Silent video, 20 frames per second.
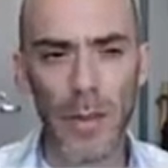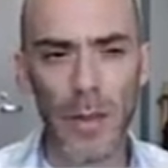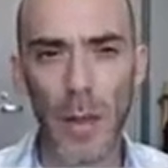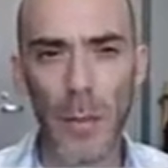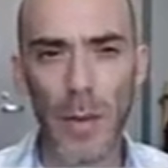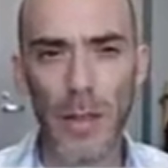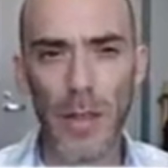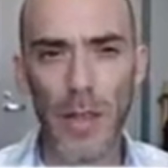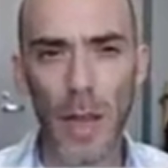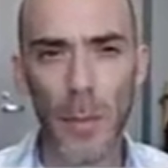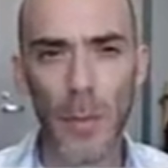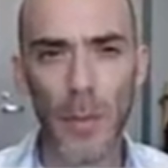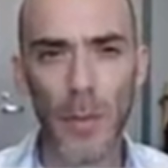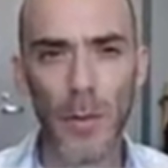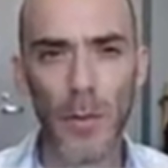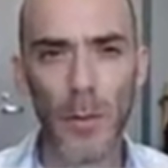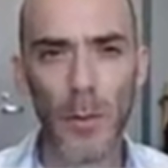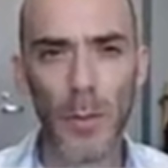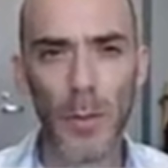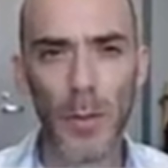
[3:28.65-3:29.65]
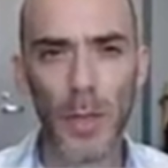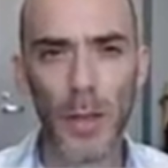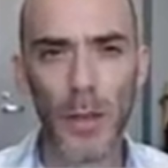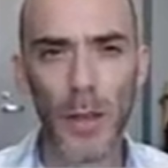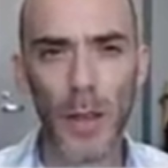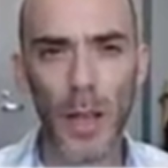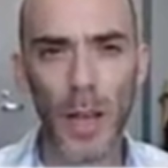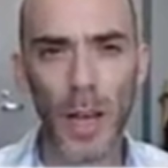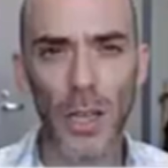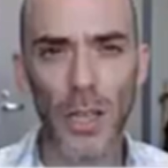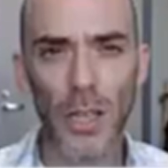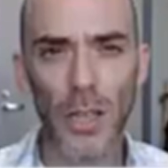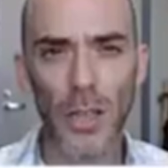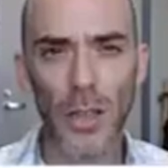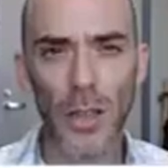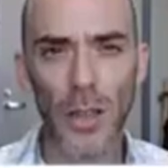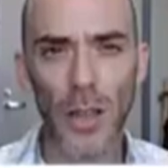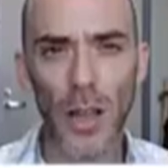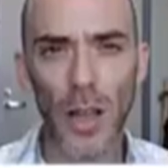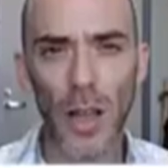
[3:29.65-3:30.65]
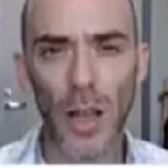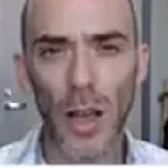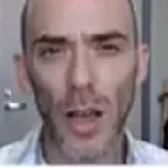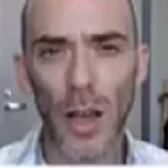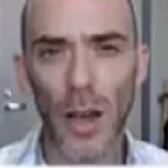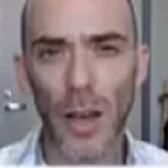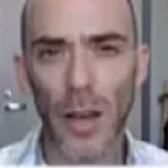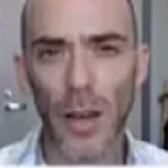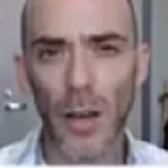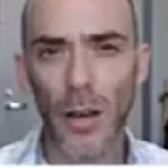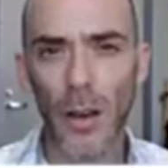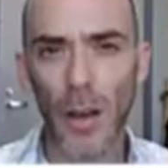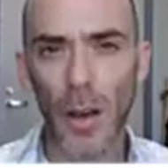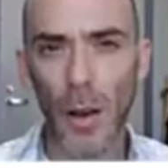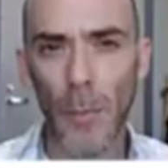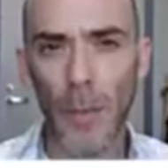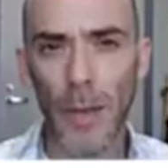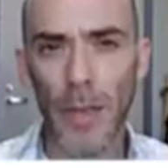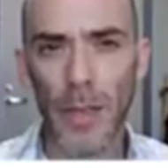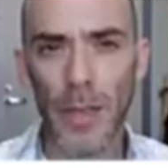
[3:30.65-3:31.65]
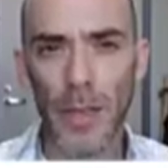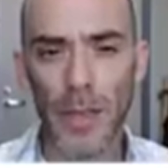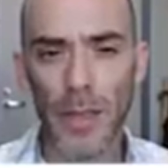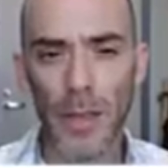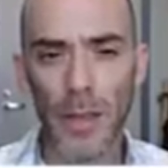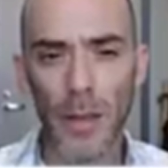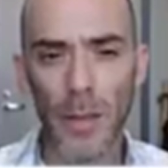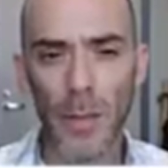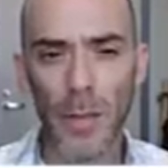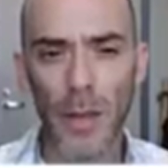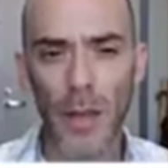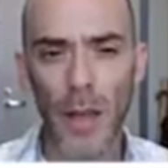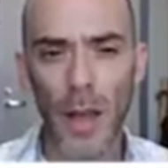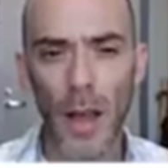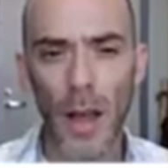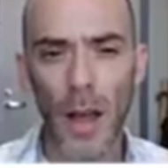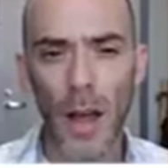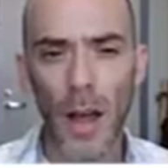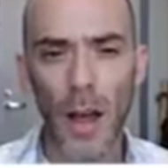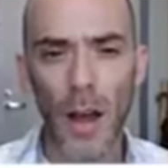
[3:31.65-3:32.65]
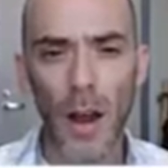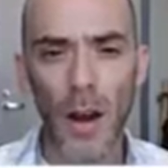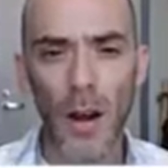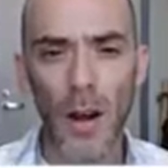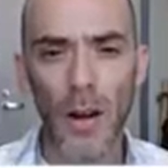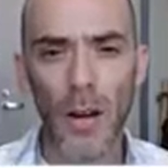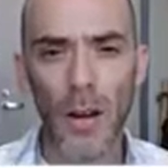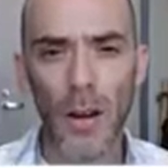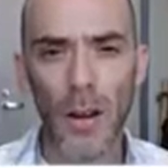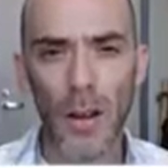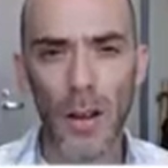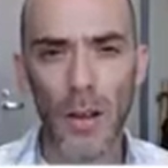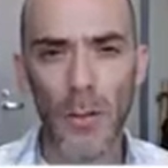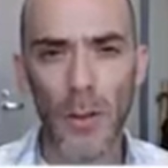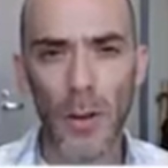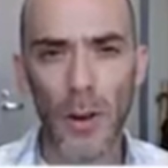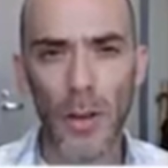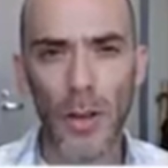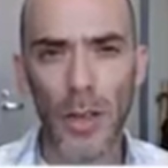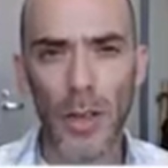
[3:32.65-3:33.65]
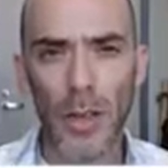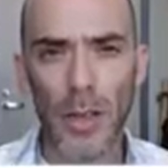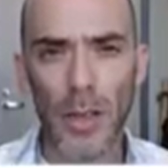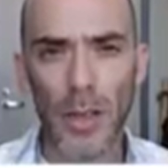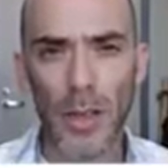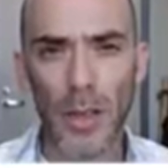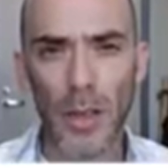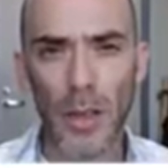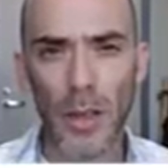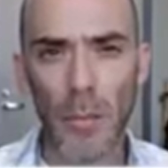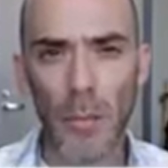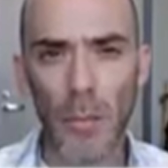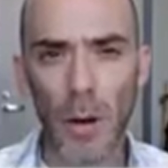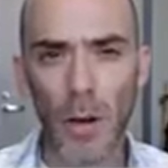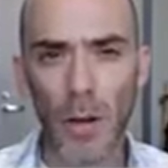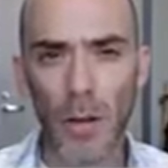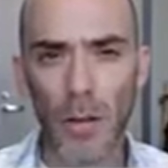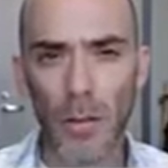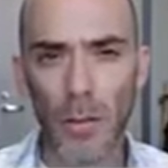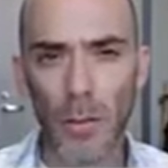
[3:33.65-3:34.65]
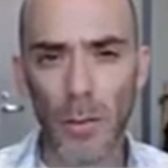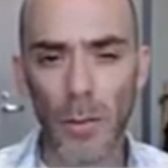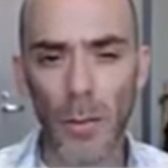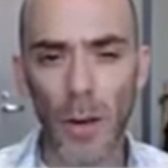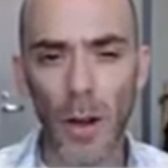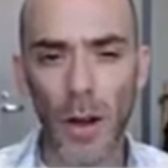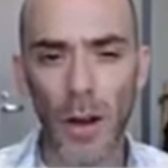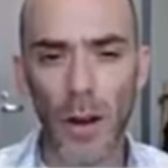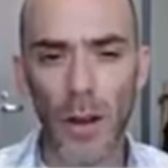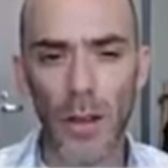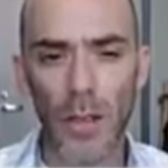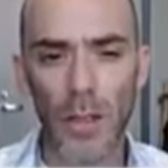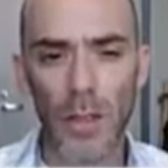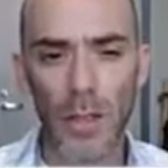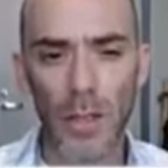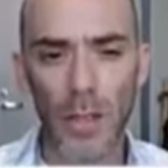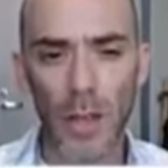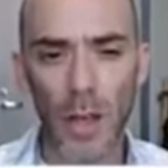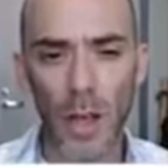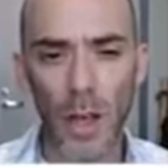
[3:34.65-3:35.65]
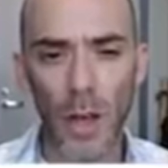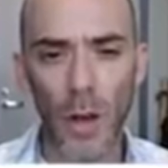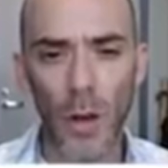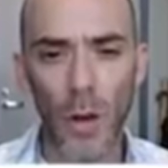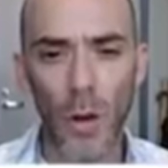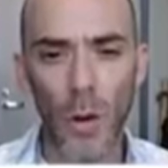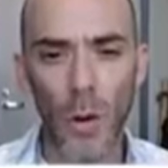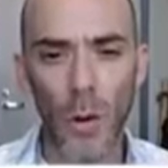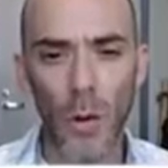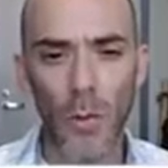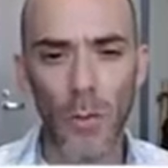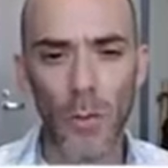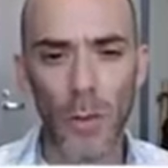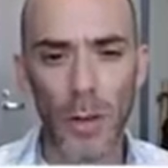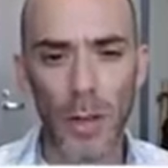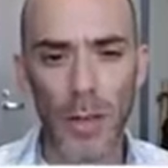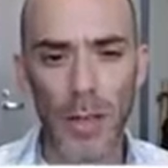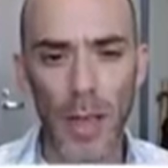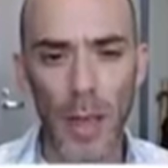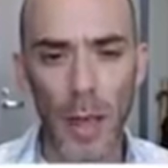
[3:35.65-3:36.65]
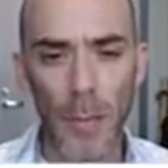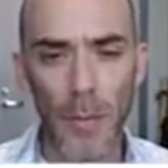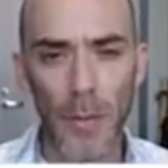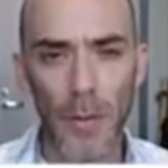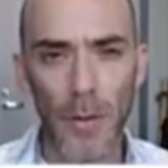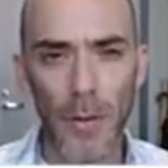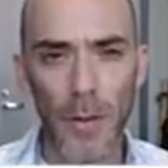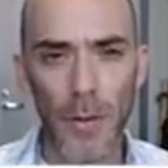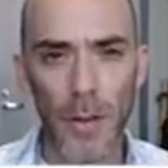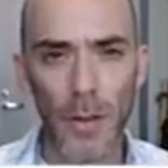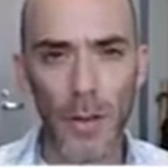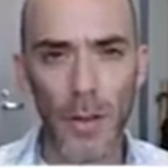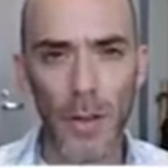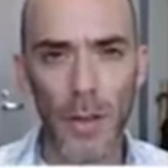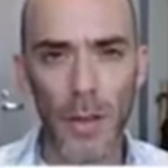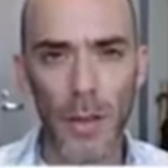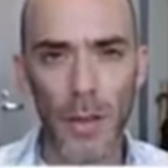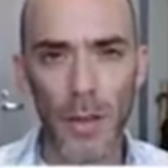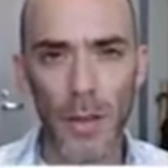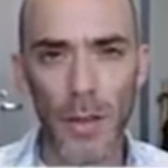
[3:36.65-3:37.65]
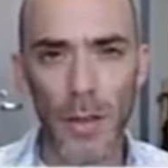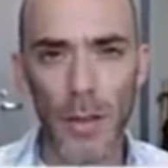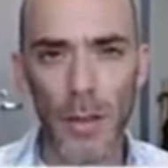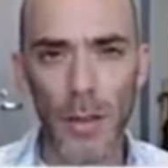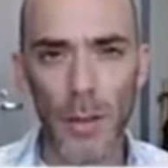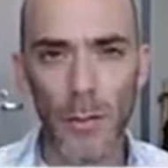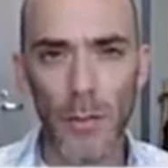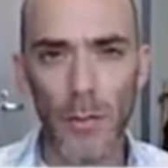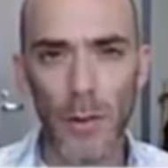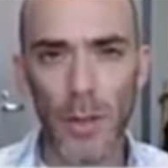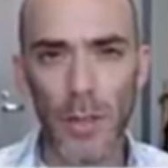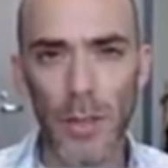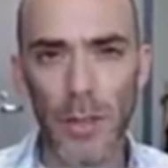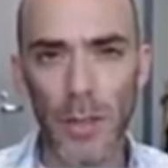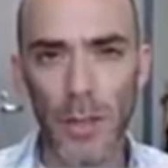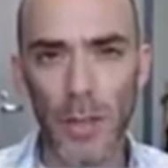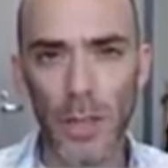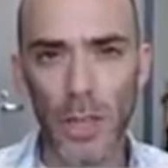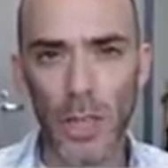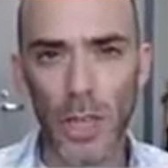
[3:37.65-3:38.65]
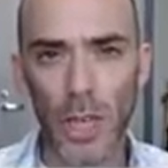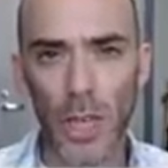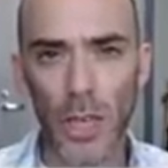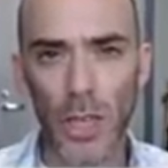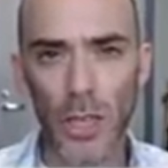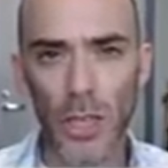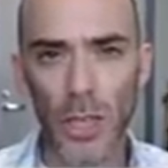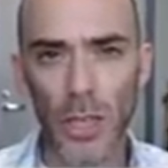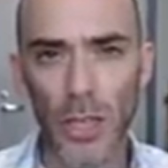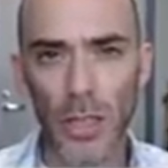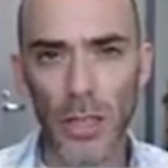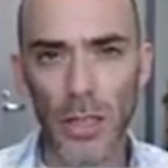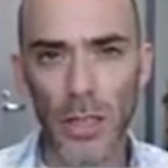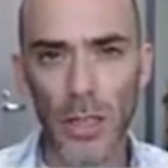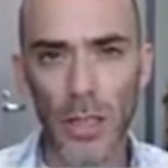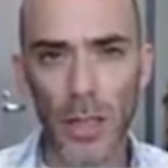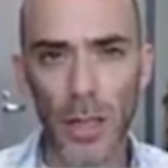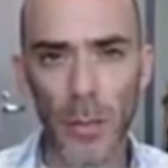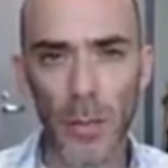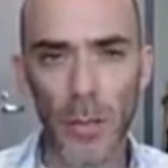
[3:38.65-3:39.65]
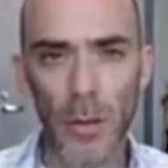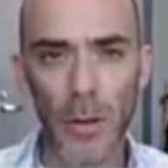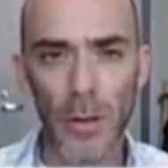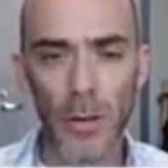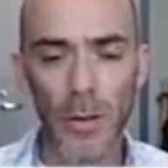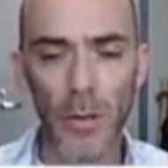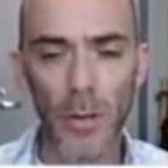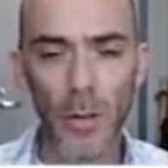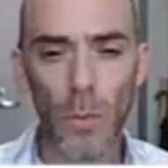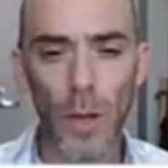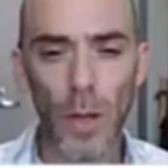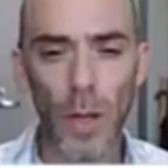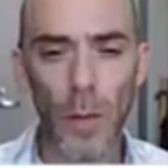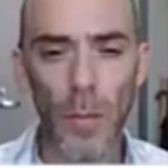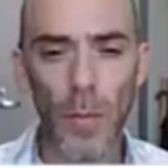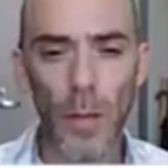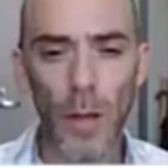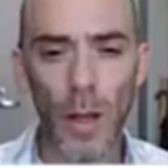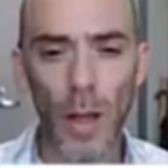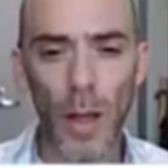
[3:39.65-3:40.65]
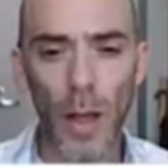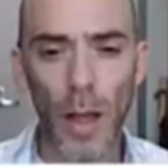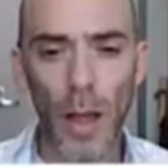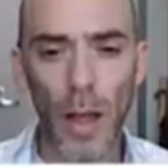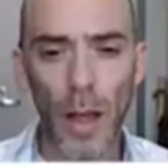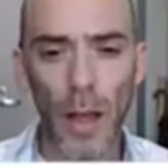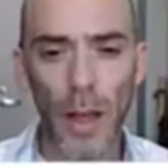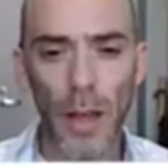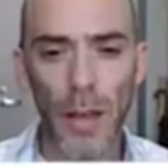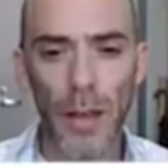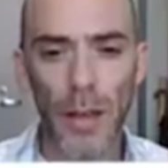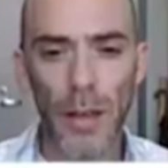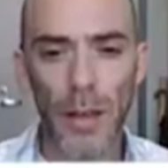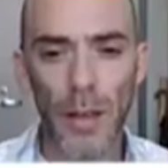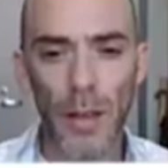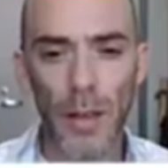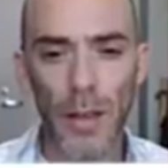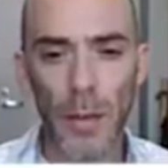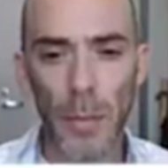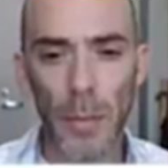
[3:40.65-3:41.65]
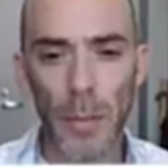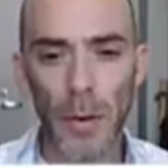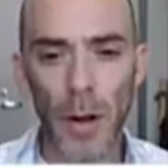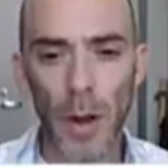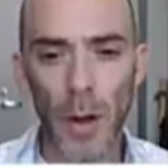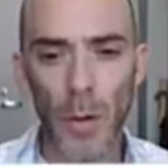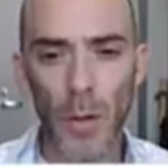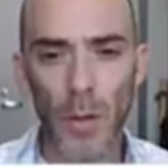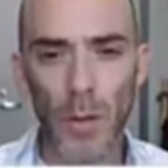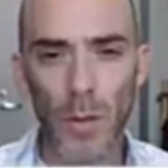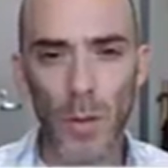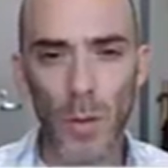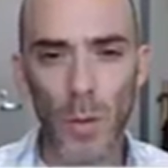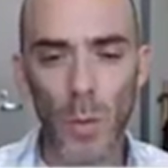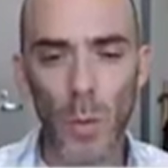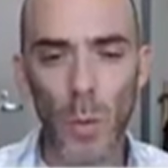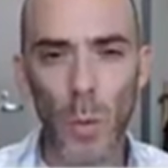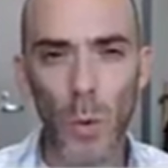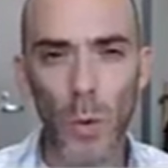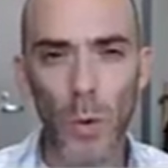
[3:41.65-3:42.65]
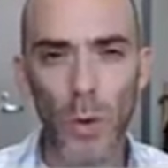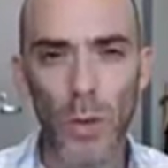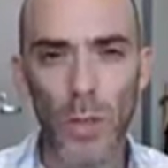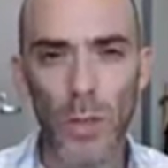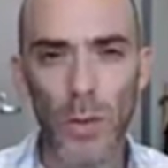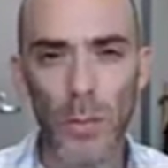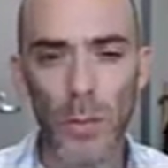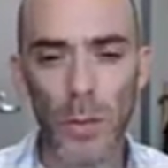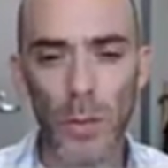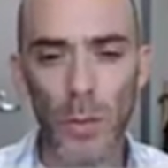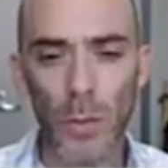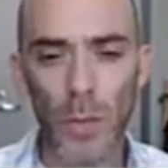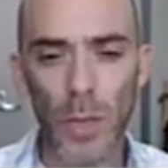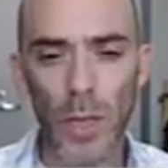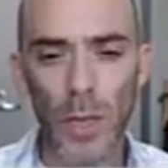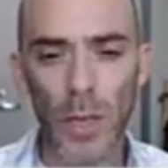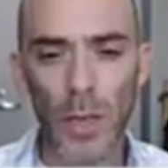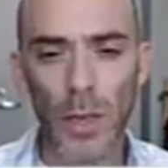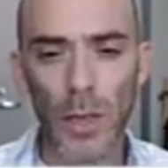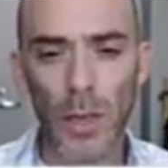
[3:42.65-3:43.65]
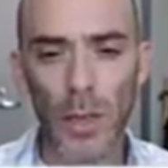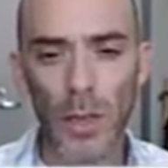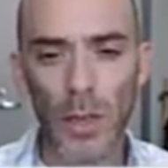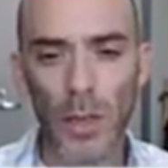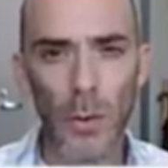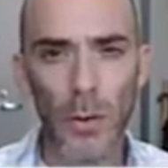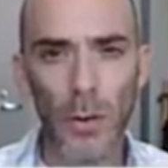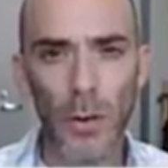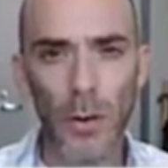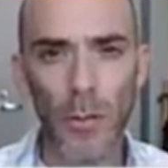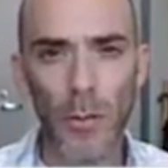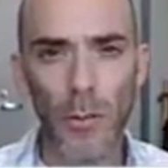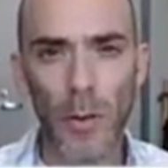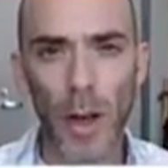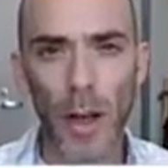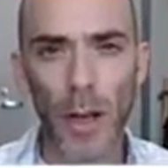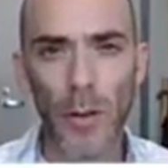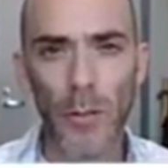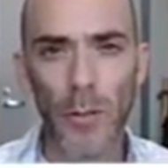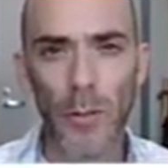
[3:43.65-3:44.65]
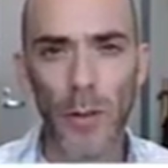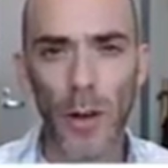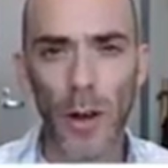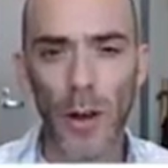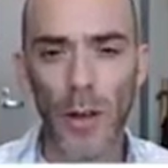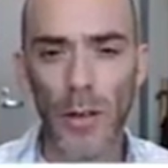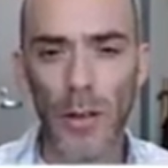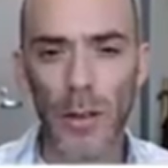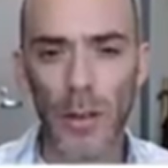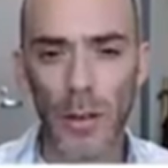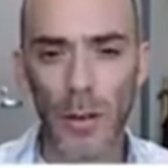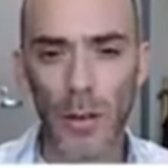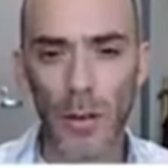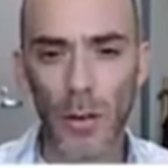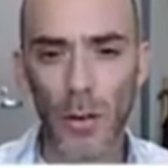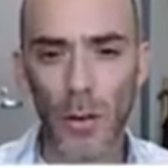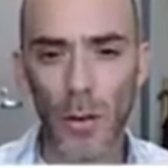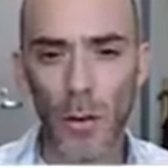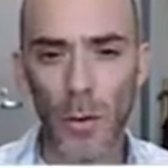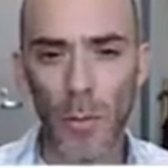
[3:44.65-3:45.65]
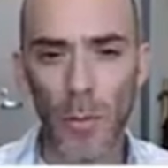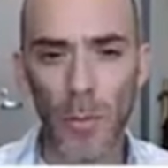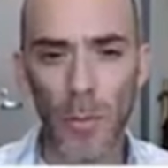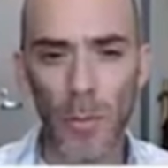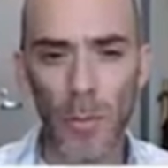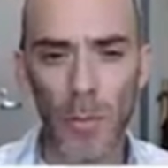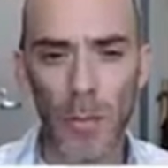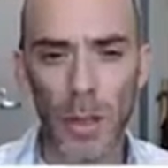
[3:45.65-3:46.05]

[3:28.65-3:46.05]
Some examples from technological and economic systems are various models of cars, or for example, the different search engines that appear on the web and the browser wars between Explorer, Firefox, and Chrome.